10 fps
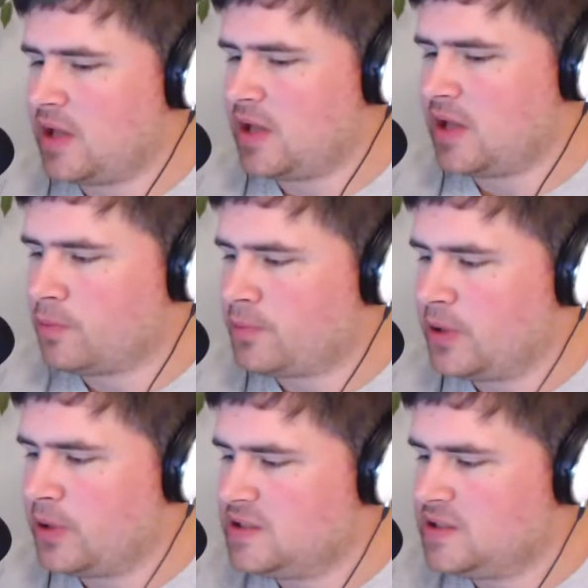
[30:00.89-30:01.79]
bold
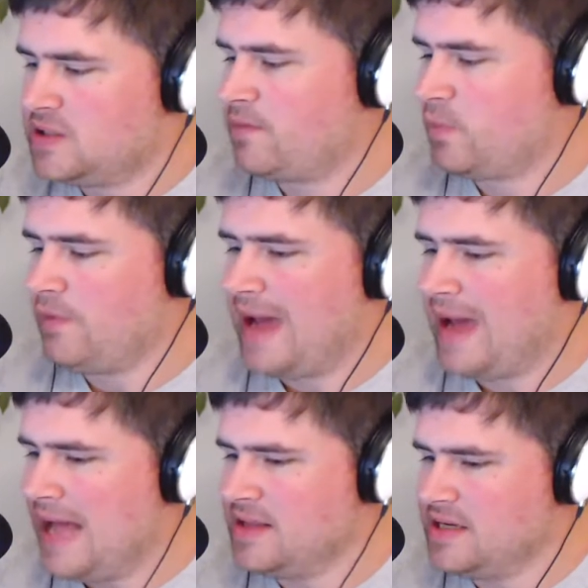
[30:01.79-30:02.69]
predictions we've
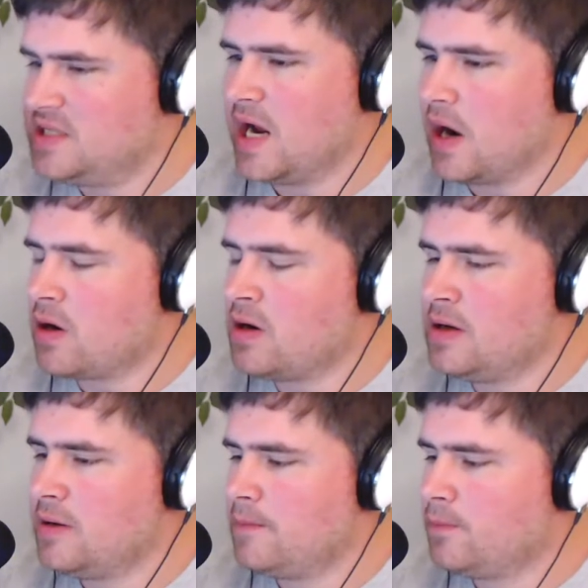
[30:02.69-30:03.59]
had this year
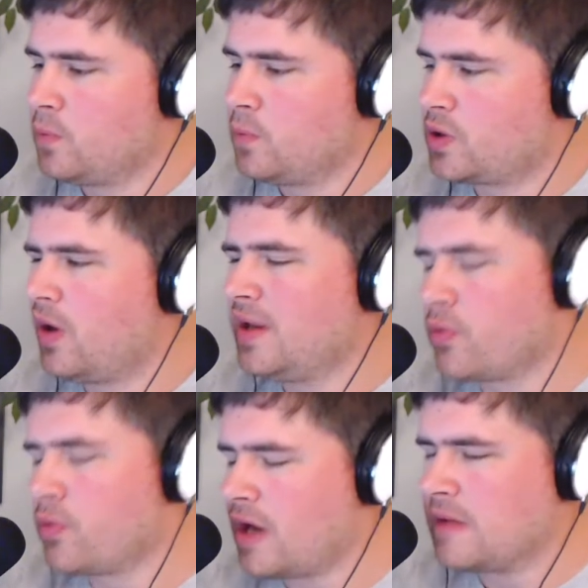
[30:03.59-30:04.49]
regarding the
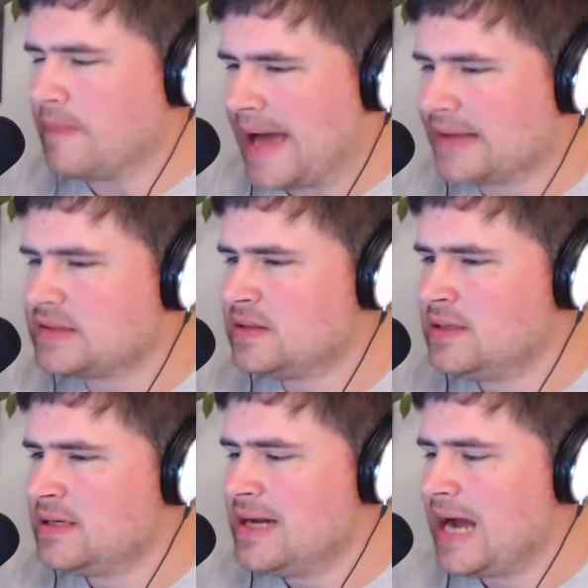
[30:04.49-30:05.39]
running backs.
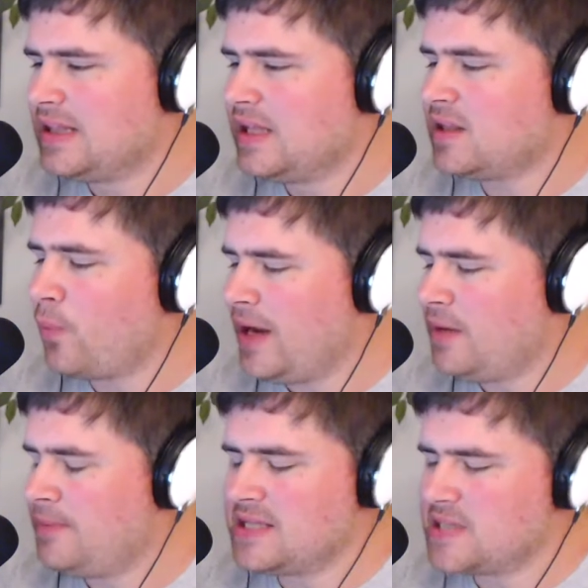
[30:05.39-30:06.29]
I think the way to
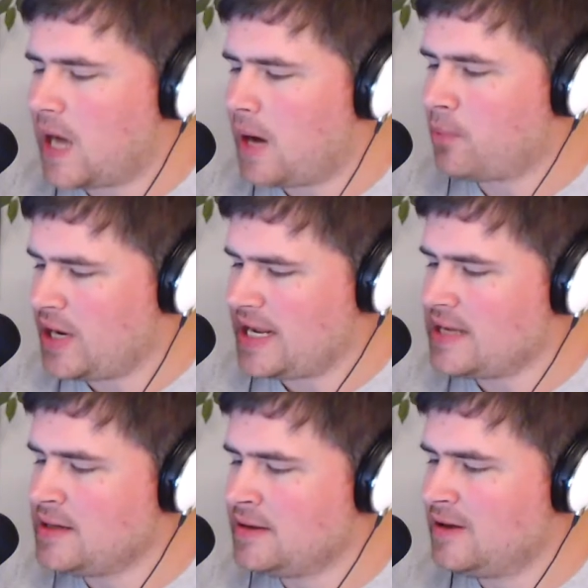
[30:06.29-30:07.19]
beat Tom
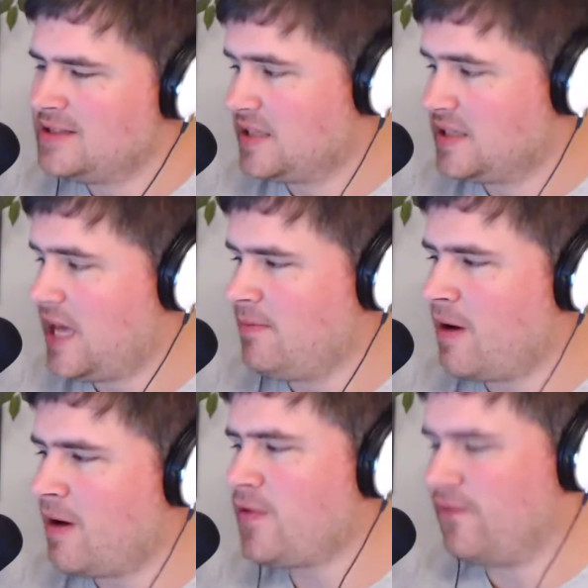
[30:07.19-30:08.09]
Brady is to keep him
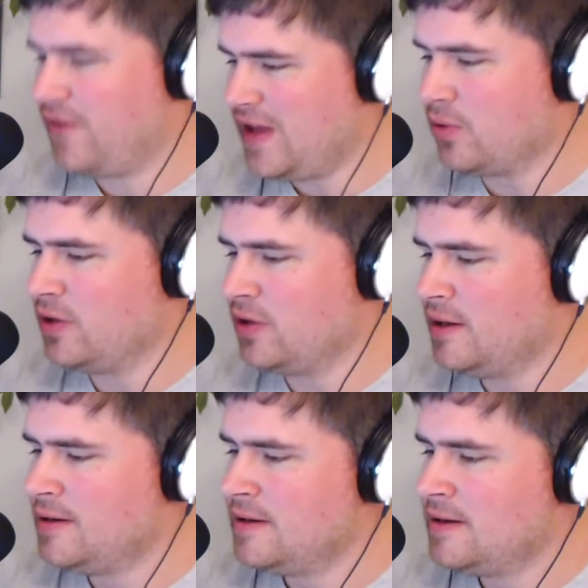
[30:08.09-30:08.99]
off the field.
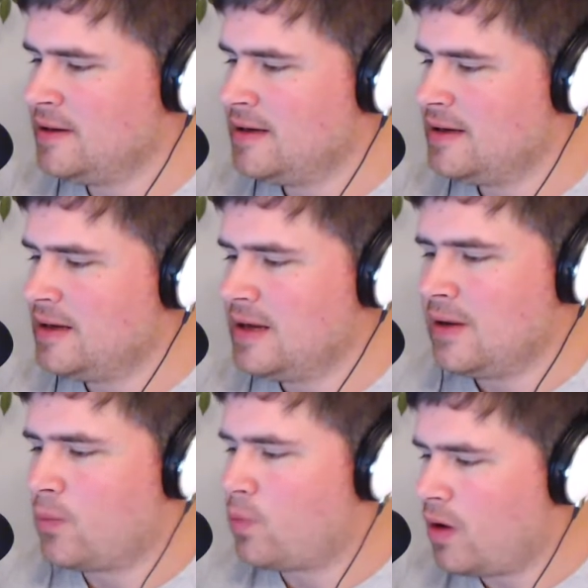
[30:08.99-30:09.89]

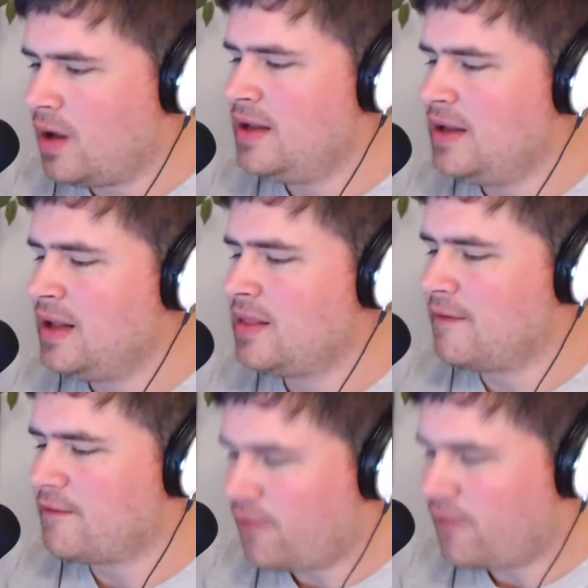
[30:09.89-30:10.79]
run the
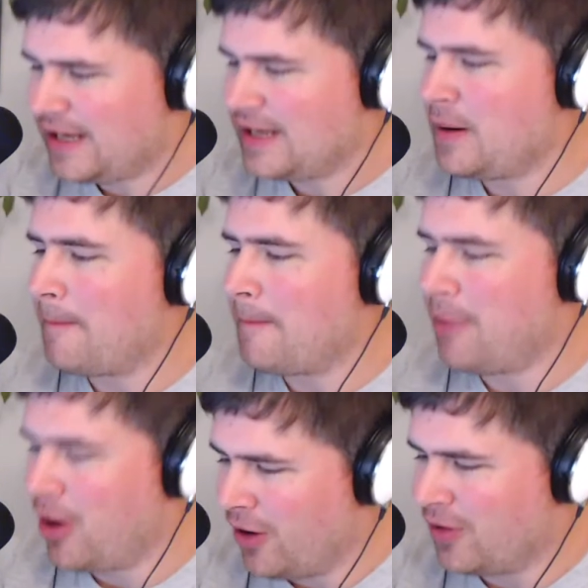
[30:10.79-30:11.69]
freaking
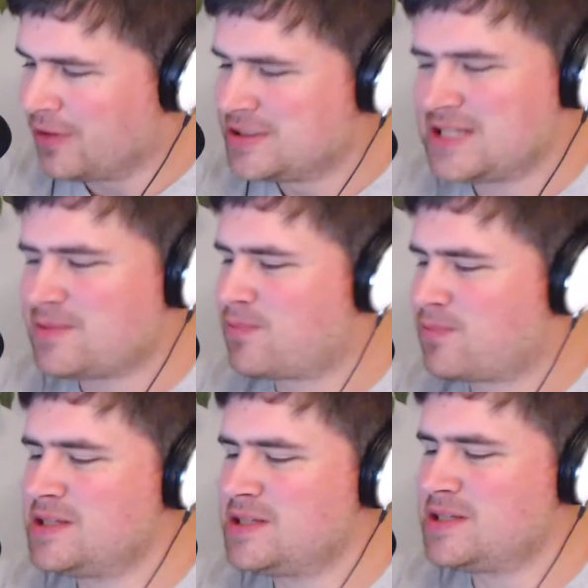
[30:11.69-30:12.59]
ball. Just
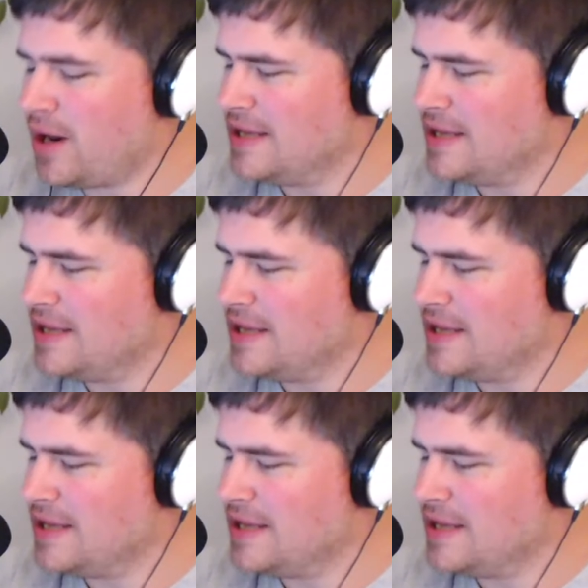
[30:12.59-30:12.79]
run it,